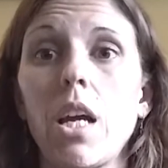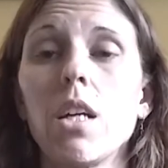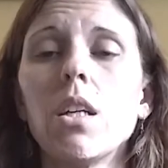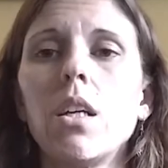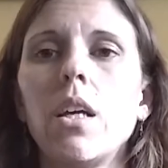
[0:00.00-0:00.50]

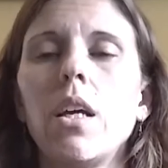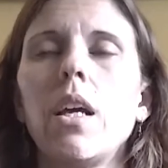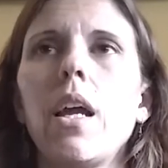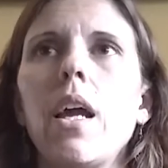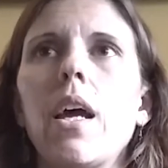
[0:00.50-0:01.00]
there.
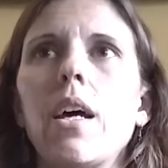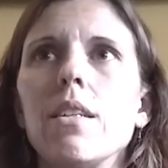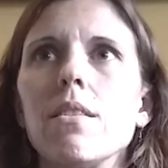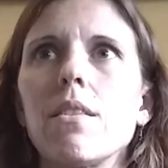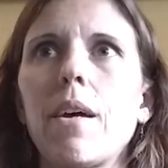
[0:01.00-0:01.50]

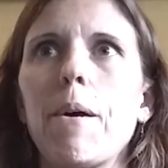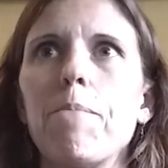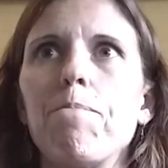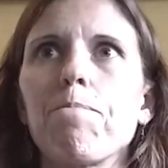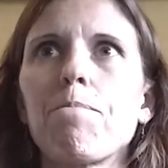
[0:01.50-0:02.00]
And
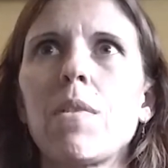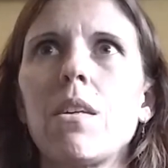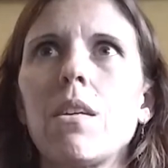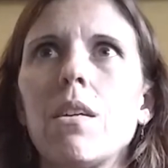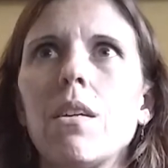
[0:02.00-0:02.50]

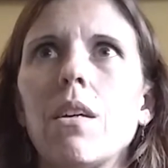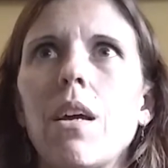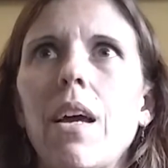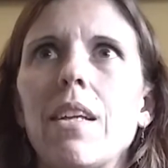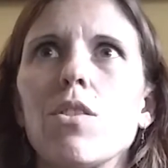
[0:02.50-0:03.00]

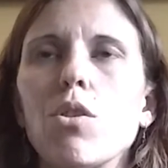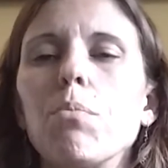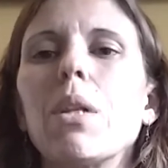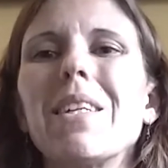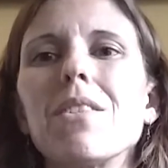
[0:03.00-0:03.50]
it's a
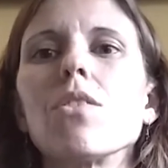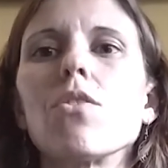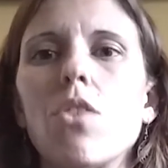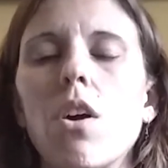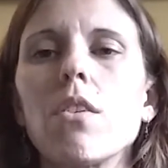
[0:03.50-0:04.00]
good place to
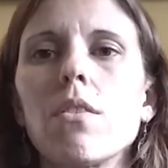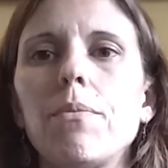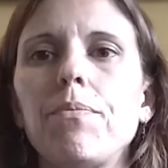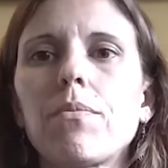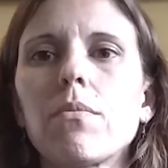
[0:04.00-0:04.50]
start.
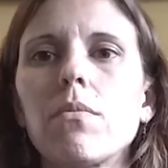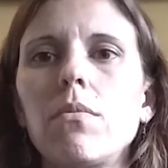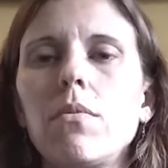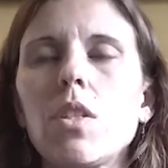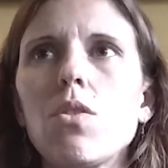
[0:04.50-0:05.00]

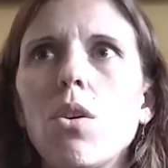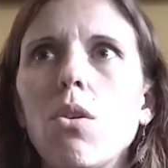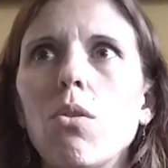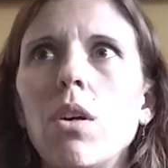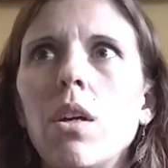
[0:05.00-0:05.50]

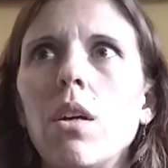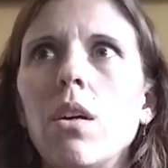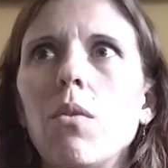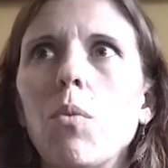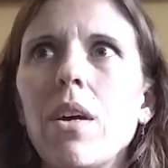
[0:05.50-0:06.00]
So
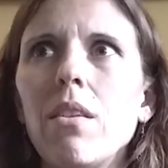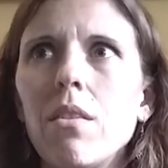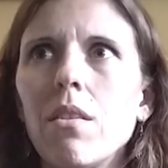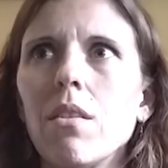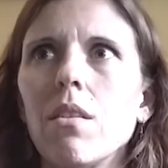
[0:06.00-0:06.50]
with
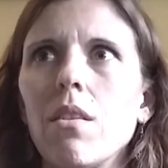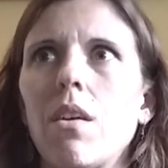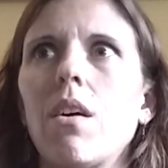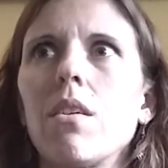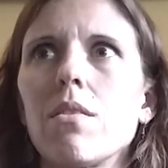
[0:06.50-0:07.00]

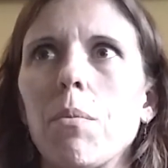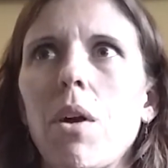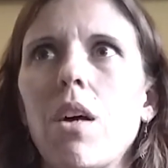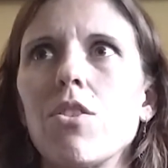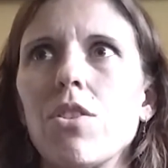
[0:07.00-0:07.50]
the
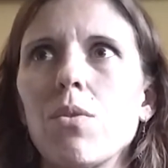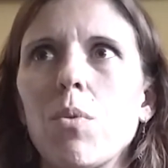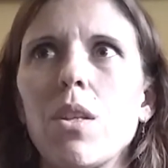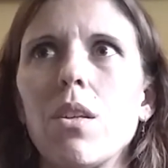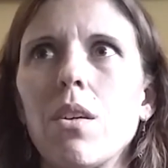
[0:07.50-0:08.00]
subconscious,
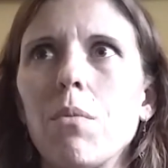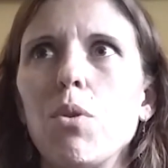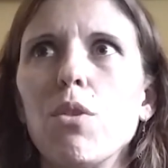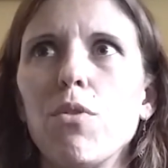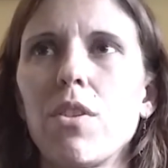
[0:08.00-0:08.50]
one of the
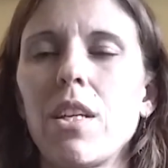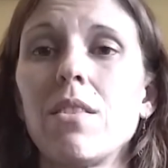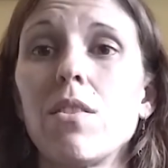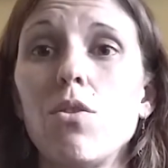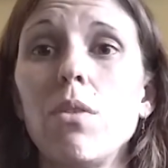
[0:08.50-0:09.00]
beautiful
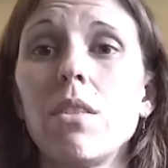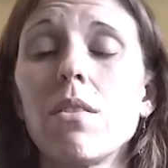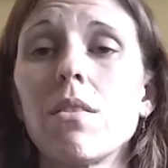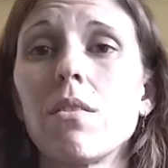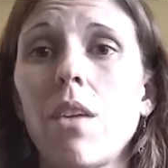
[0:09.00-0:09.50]
things is you can,
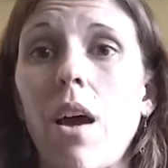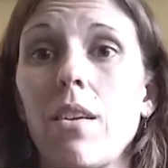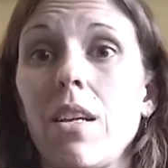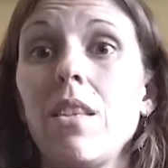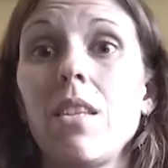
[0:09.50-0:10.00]

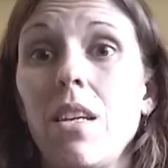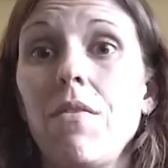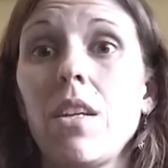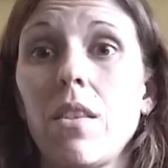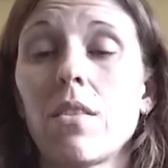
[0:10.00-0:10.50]

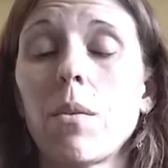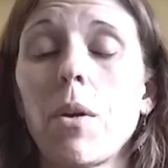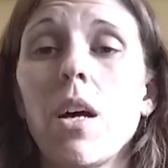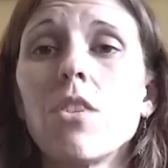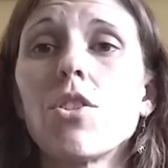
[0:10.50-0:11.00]
even in the
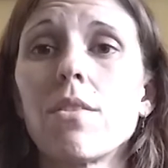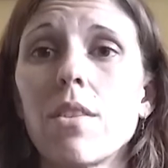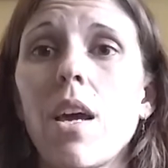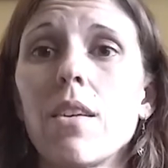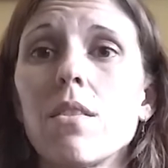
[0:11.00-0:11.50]
subconscious,
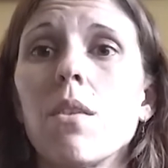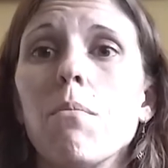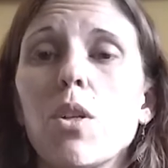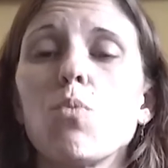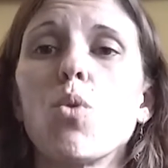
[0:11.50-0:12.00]
test
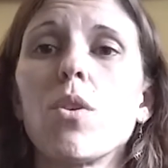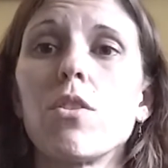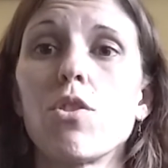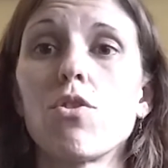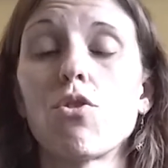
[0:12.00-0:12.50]
much more
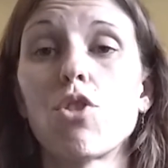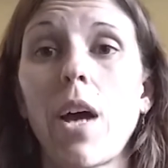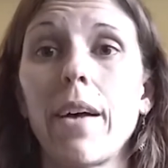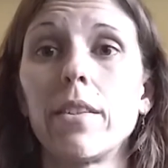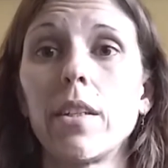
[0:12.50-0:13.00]
than just your
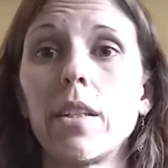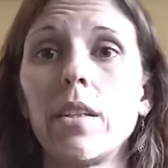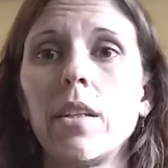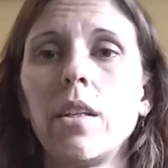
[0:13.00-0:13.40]
childhood.